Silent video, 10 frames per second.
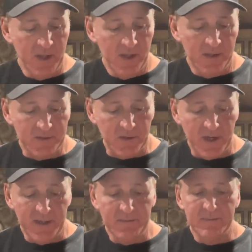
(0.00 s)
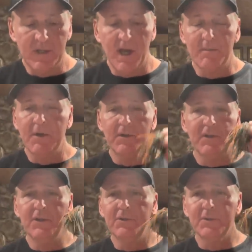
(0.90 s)
It's a great combo to
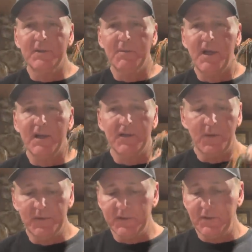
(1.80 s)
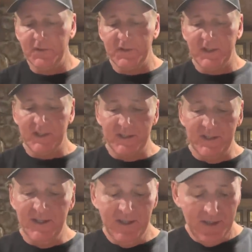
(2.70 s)
use with the Blockett Old School Jig.
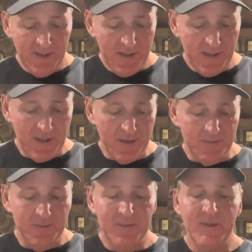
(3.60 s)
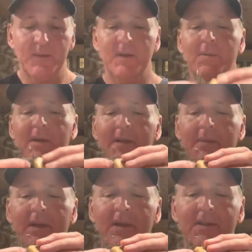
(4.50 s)
Rig one up
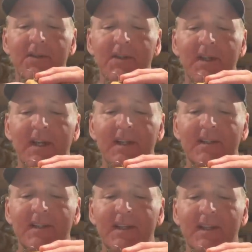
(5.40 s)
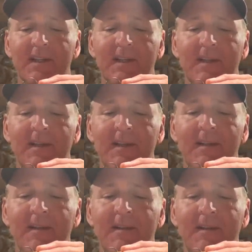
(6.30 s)
here and I'll show you guys.
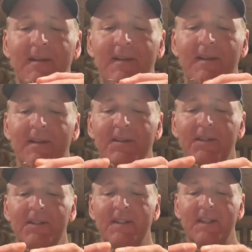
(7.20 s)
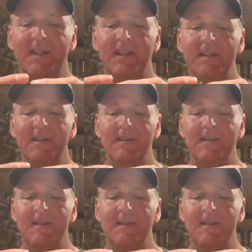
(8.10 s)
It's just gonna